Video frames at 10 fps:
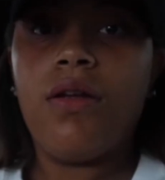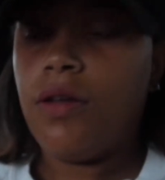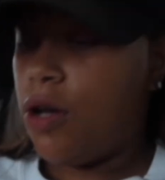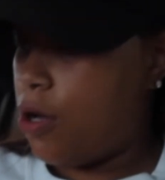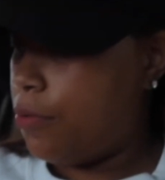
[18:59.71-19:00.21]

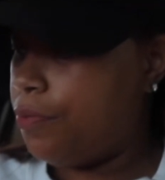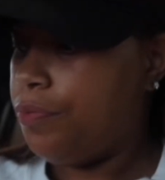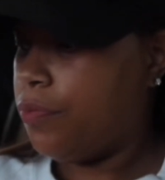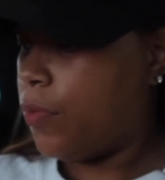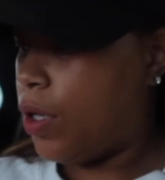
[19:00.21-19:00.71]
Y'all,
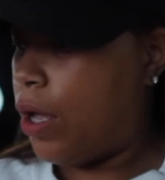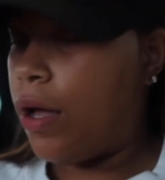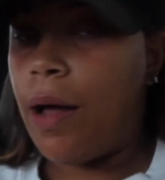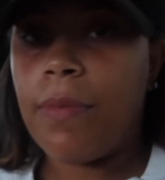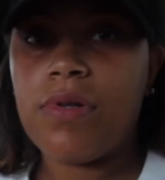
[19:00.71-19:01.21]

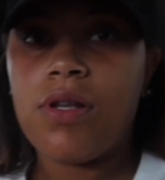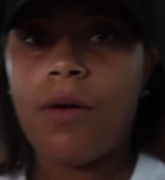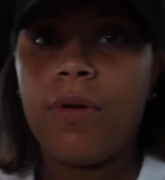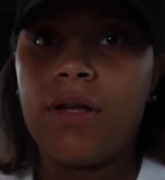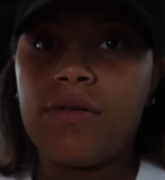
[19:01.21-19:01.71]
I got my
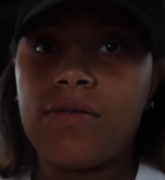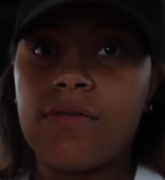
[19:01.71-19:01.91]
Starbucks,